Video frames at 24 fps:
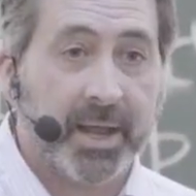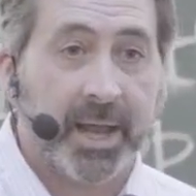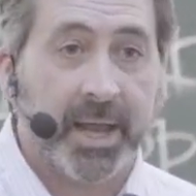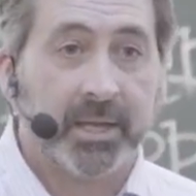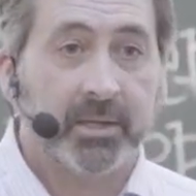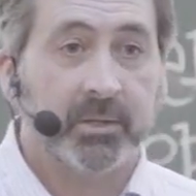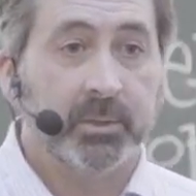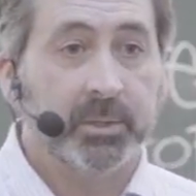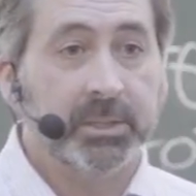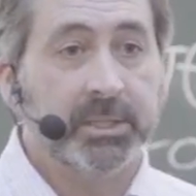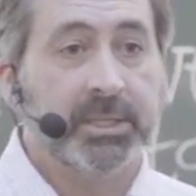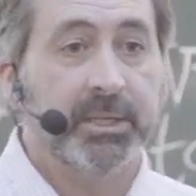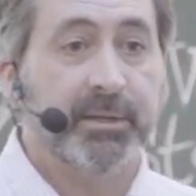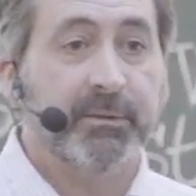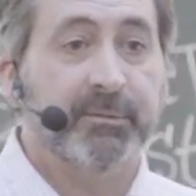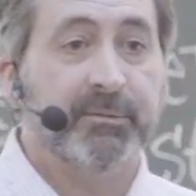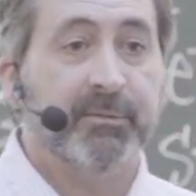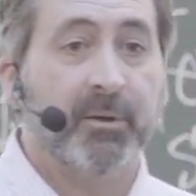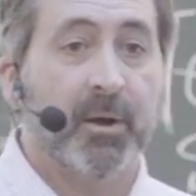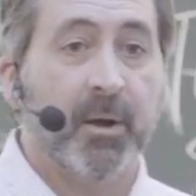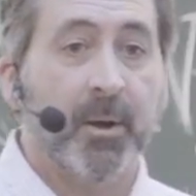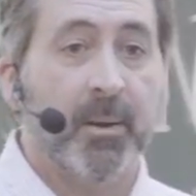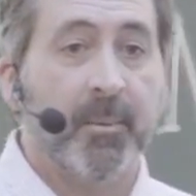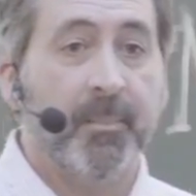annually
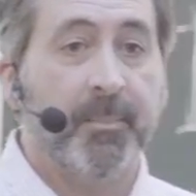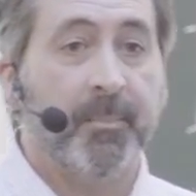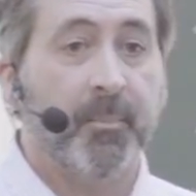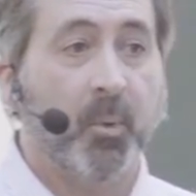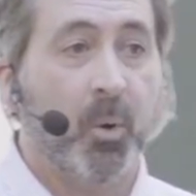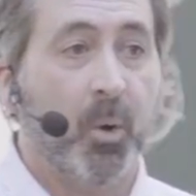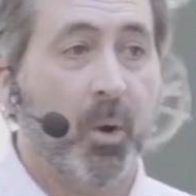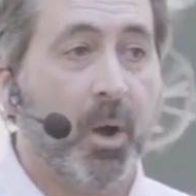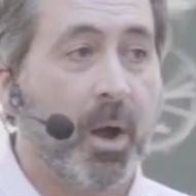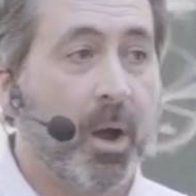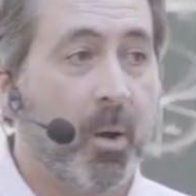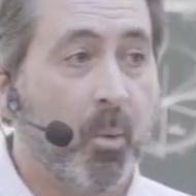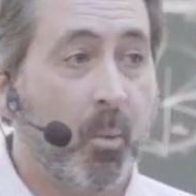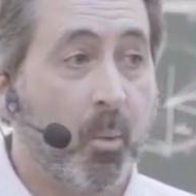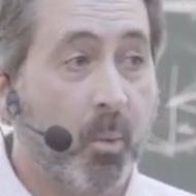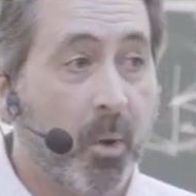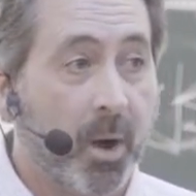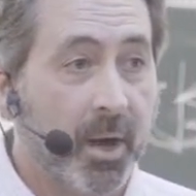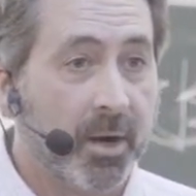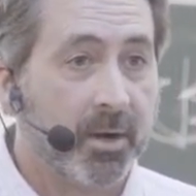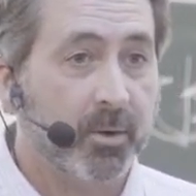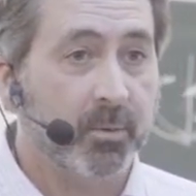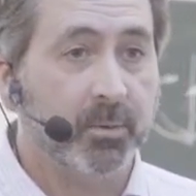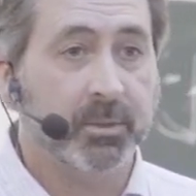from
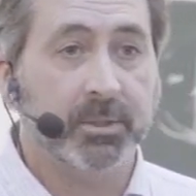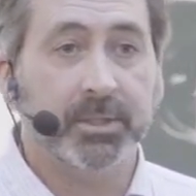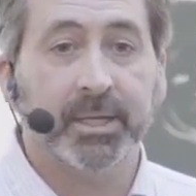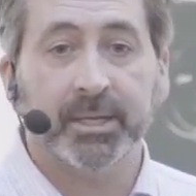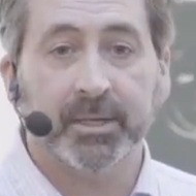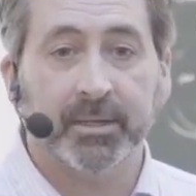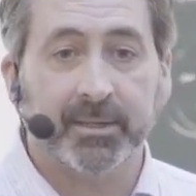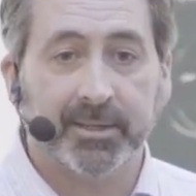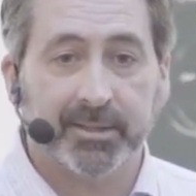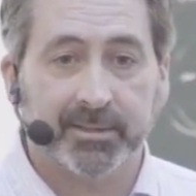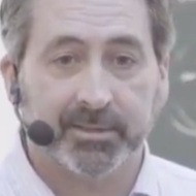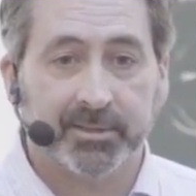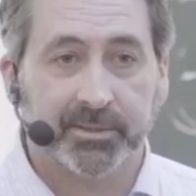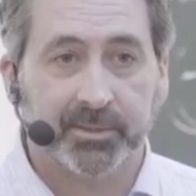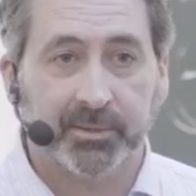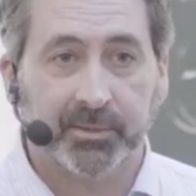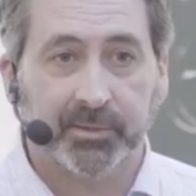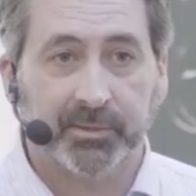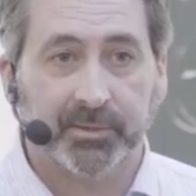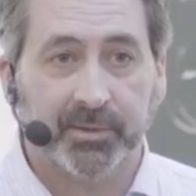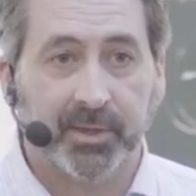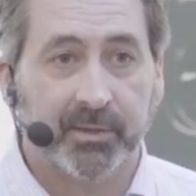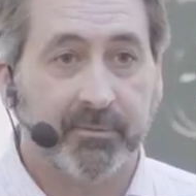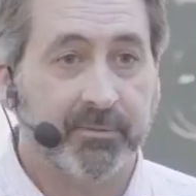water-related
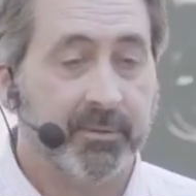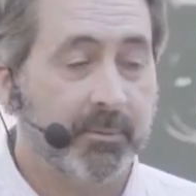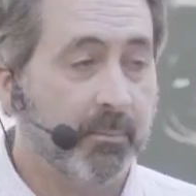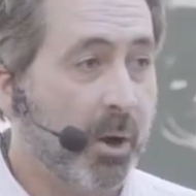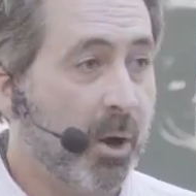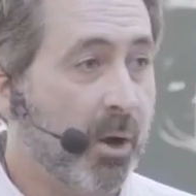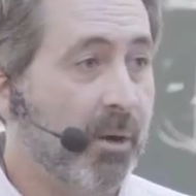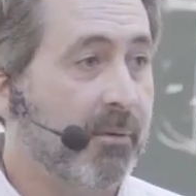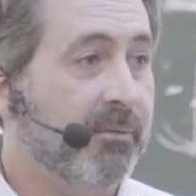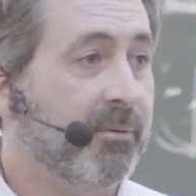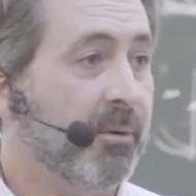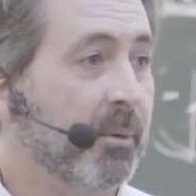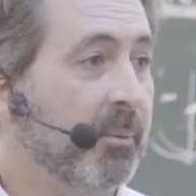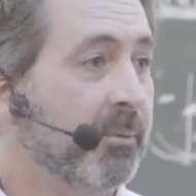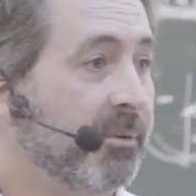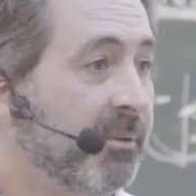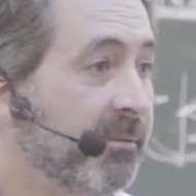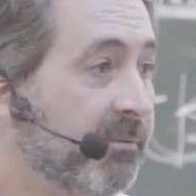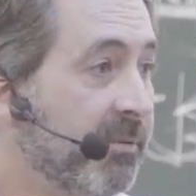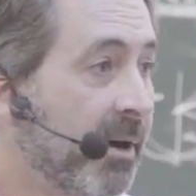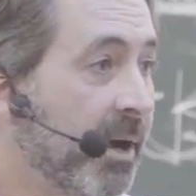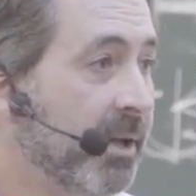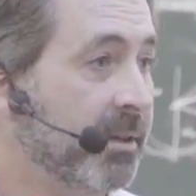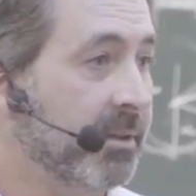issues than from all forms
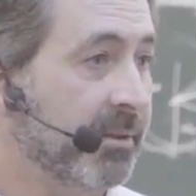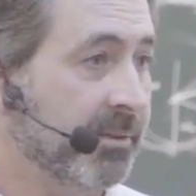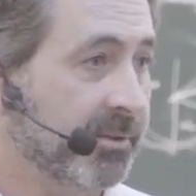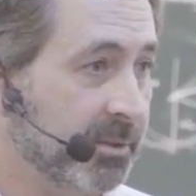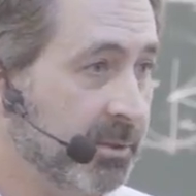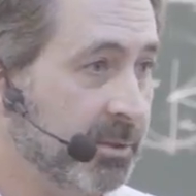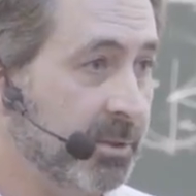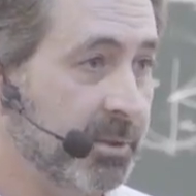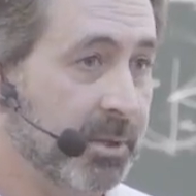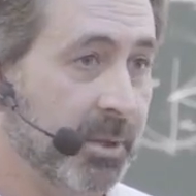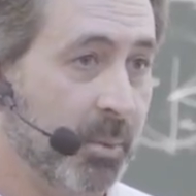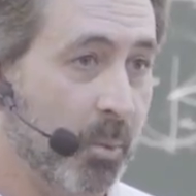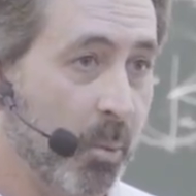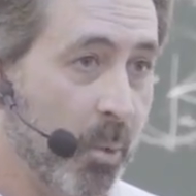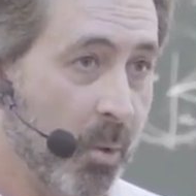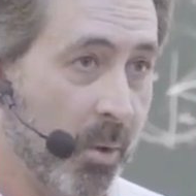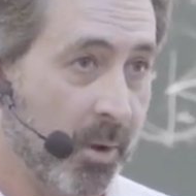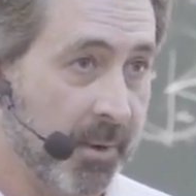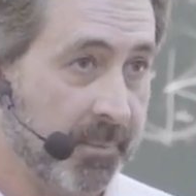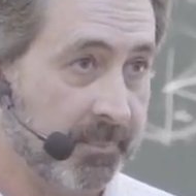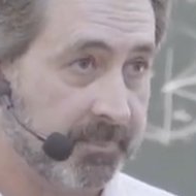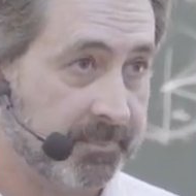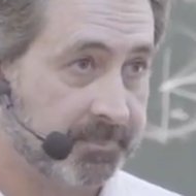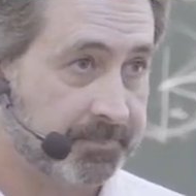of violence, including
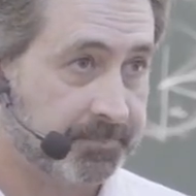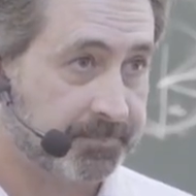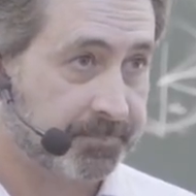war.